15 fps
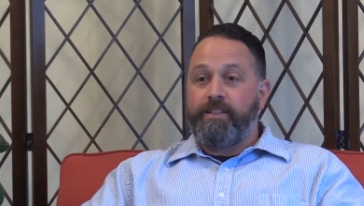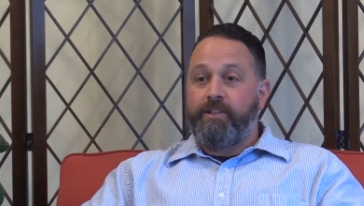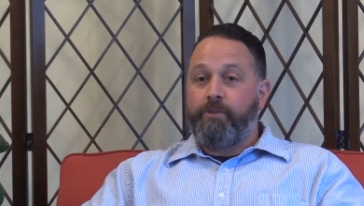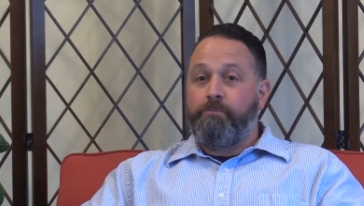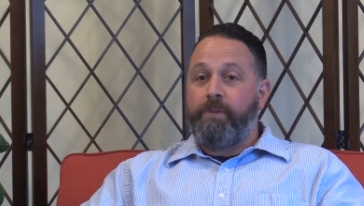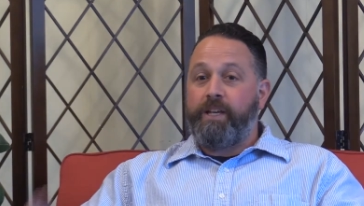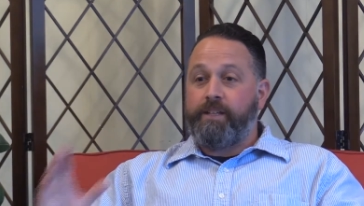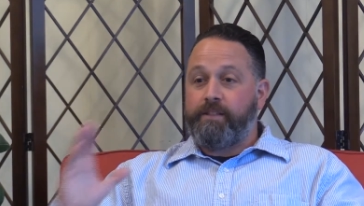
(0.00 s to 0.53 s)

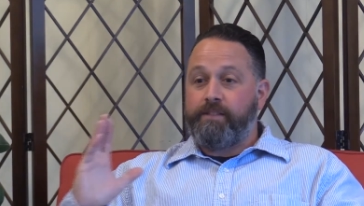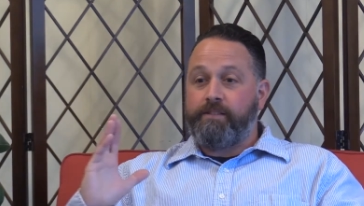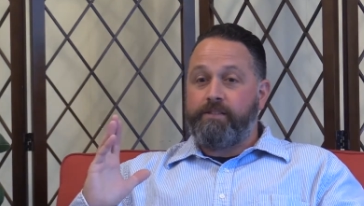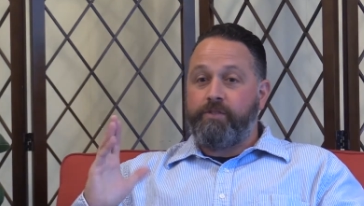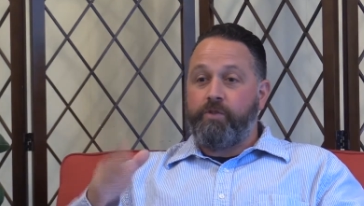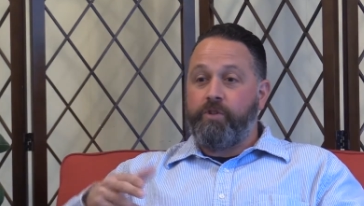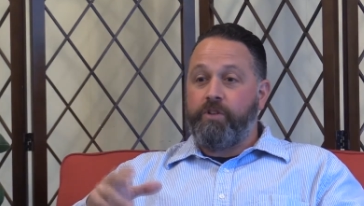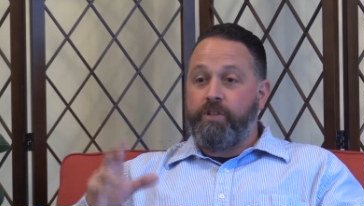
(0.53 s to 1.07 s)
make a
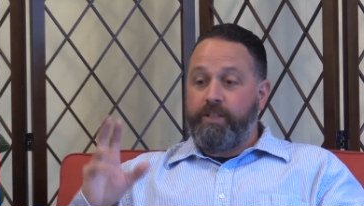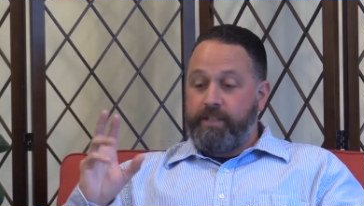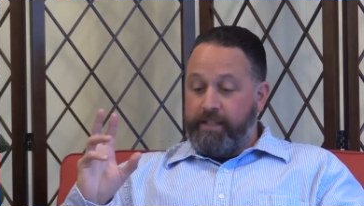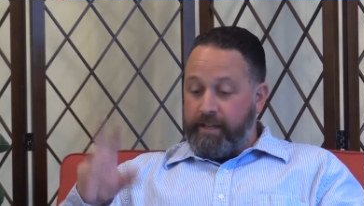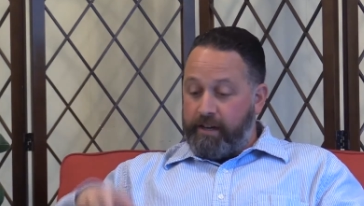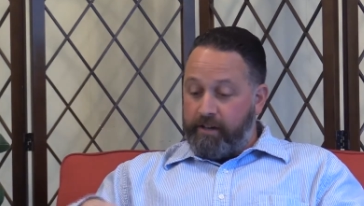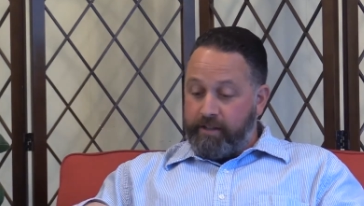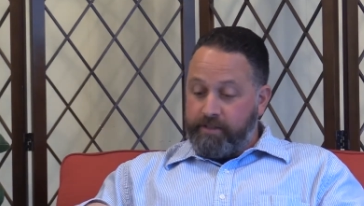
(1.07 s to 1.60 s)
story,
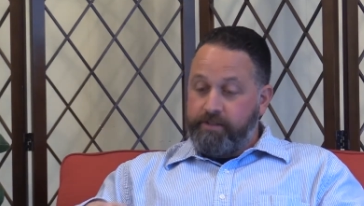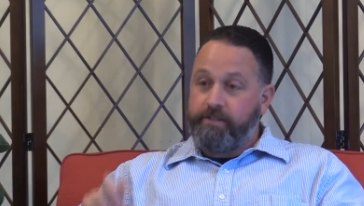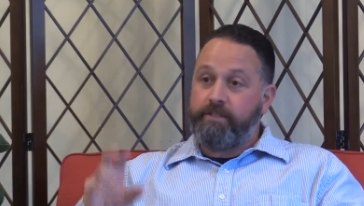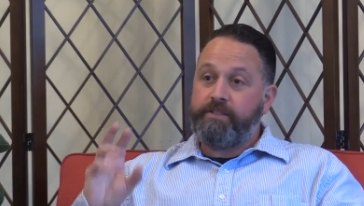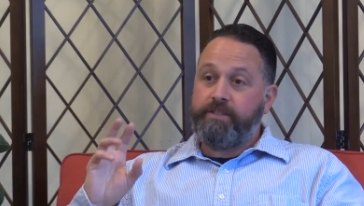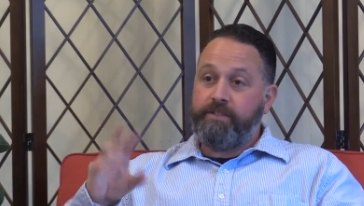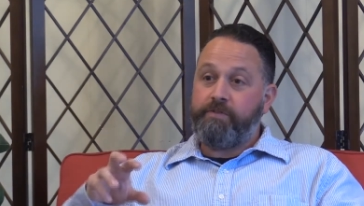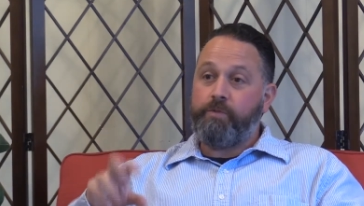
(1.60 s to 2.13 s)

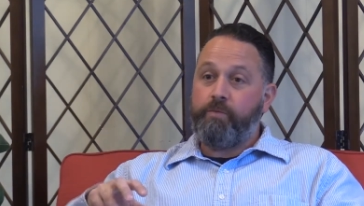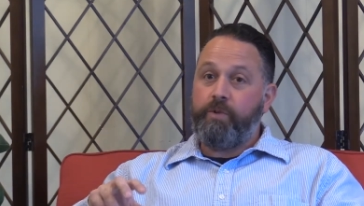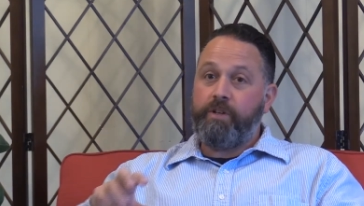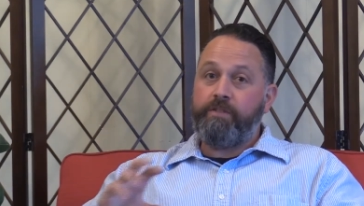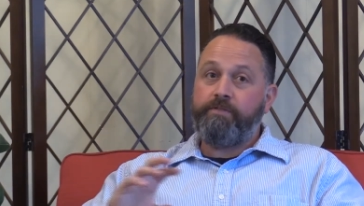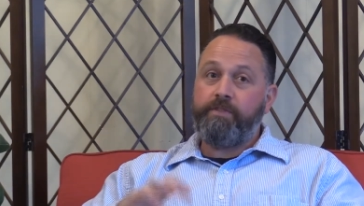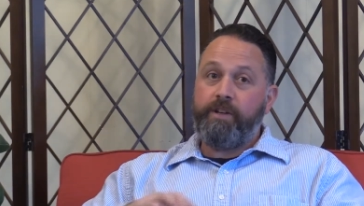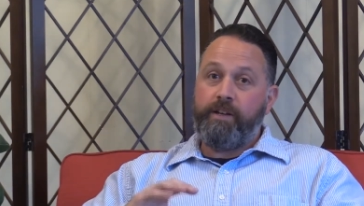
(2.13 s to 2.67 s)
character, different
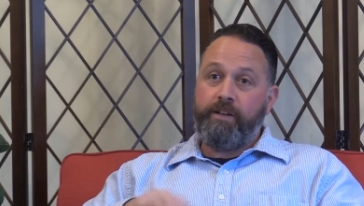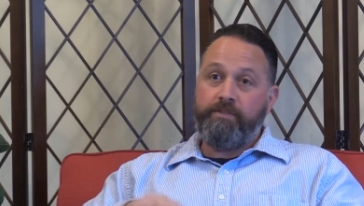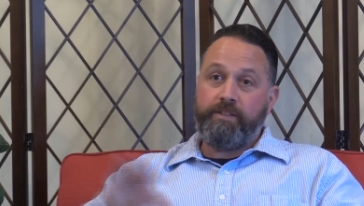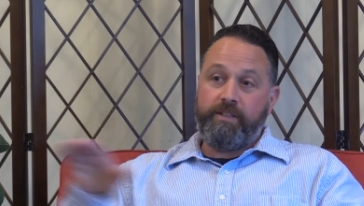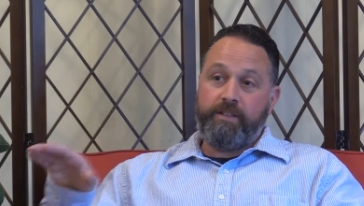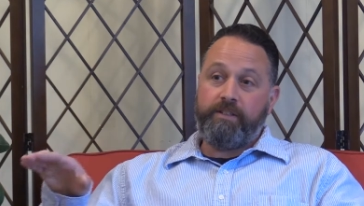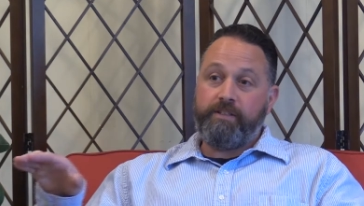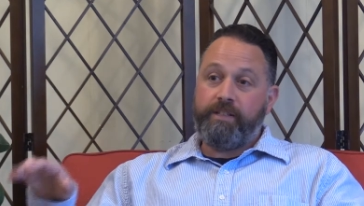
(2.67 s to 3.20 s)
one for every
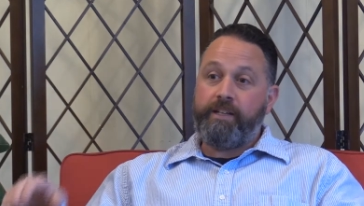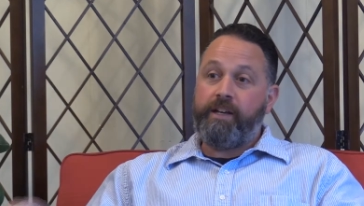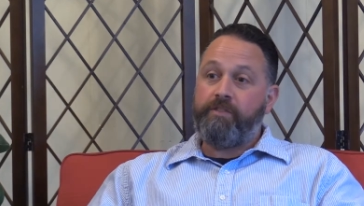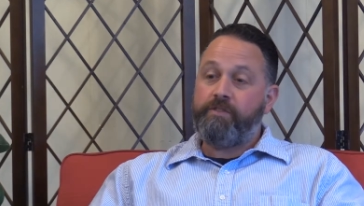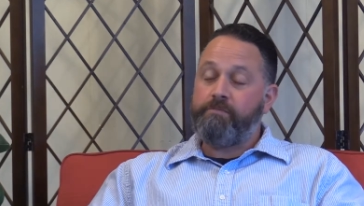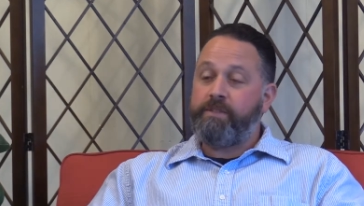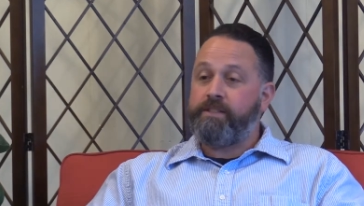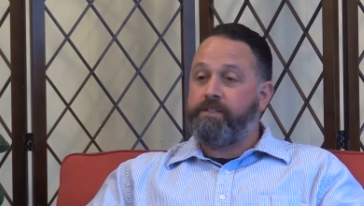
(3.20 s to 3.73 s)
letter of the
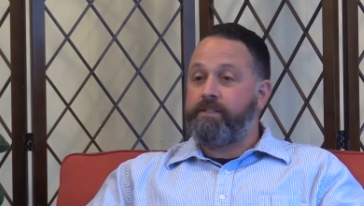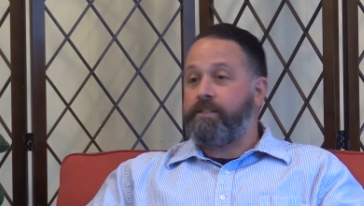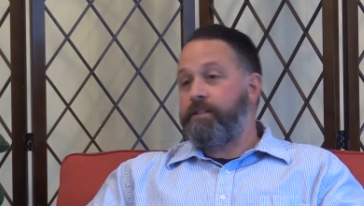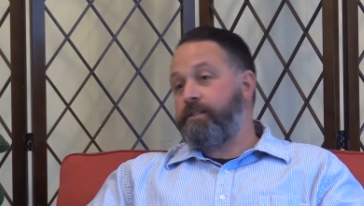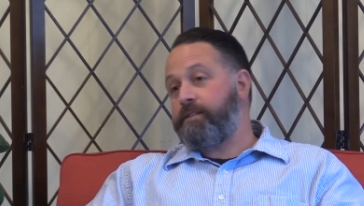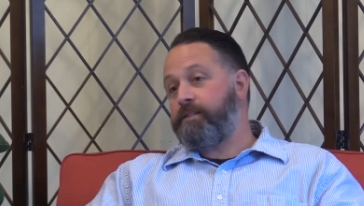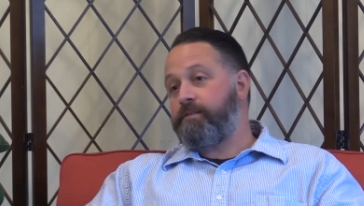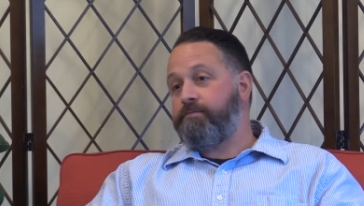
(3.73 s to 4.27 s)
alphabet. So
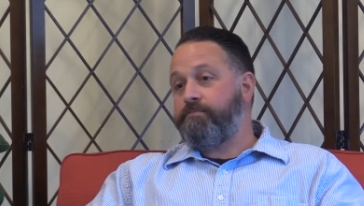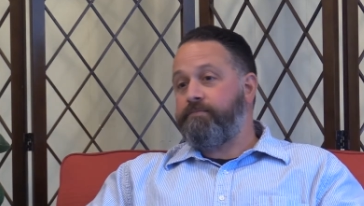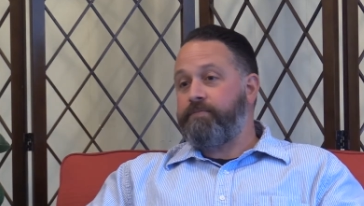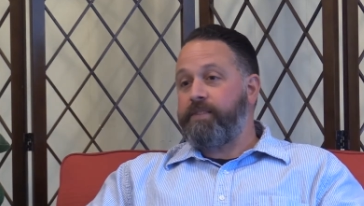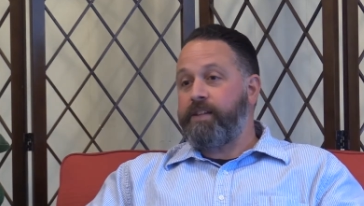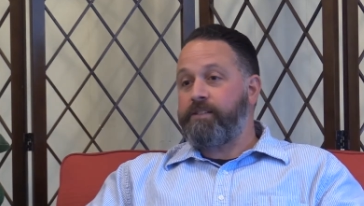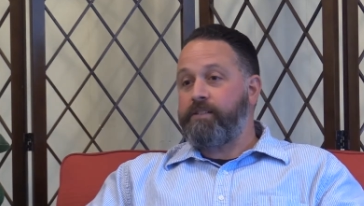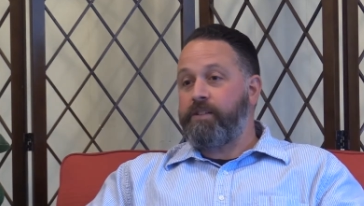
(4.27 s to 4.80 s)
that's
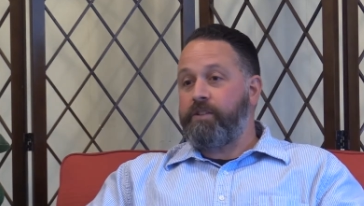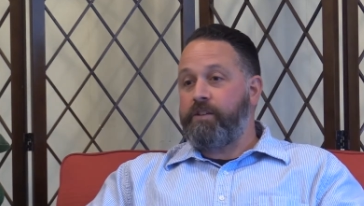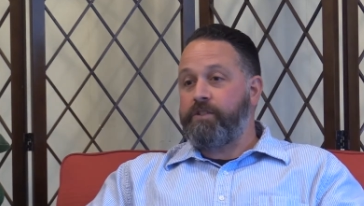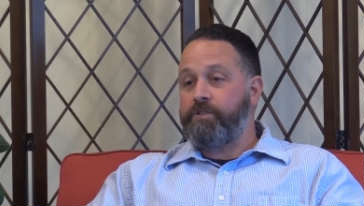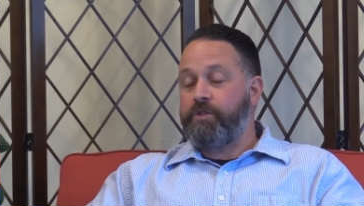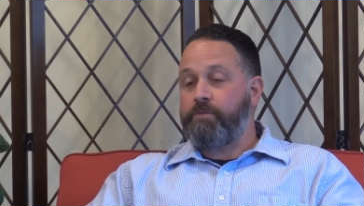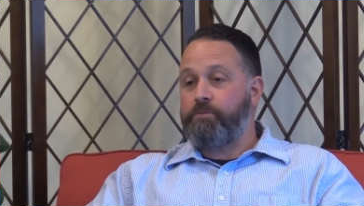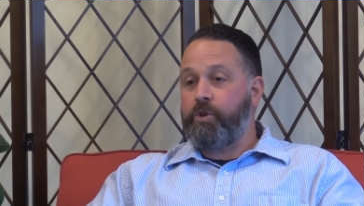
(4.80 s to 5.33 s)
the
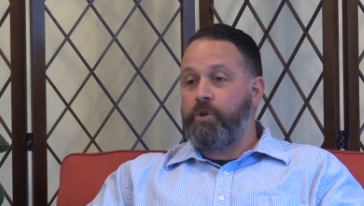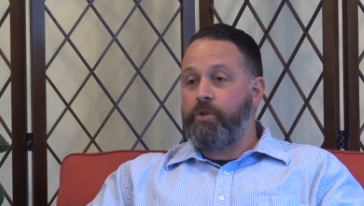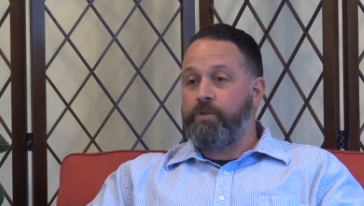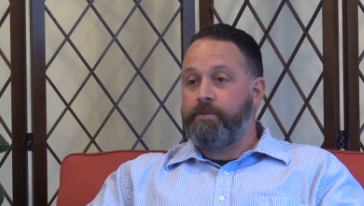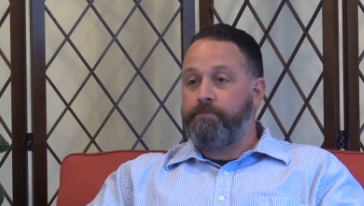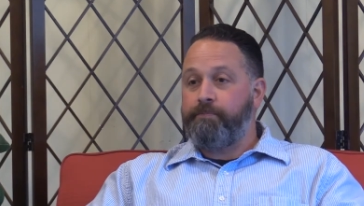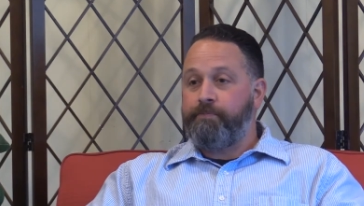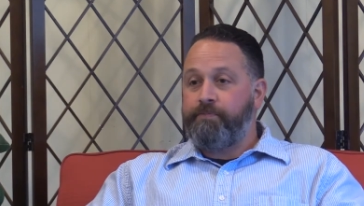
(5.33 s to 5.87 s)
long-term goal.
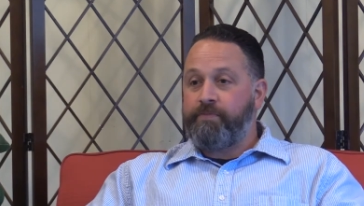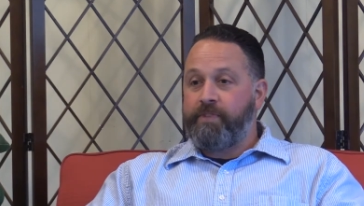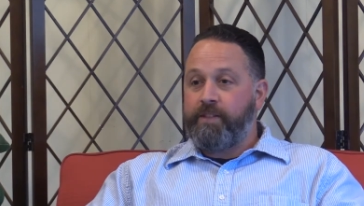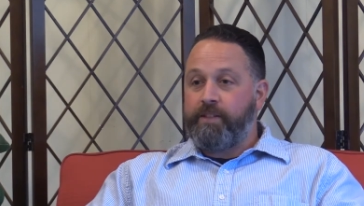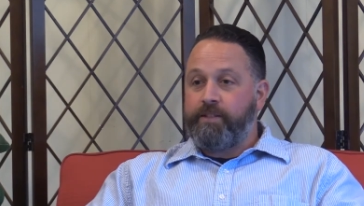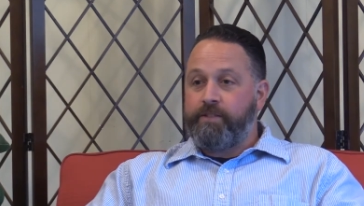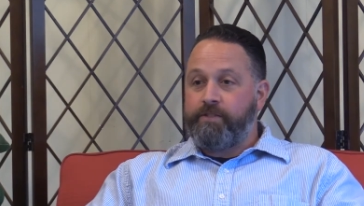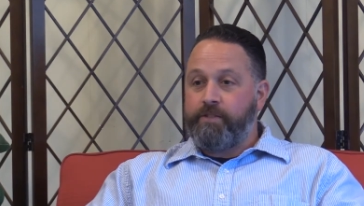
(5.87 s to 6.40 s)

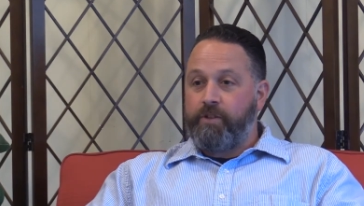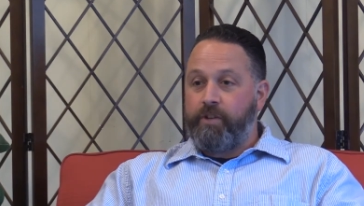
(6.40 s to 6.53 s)
So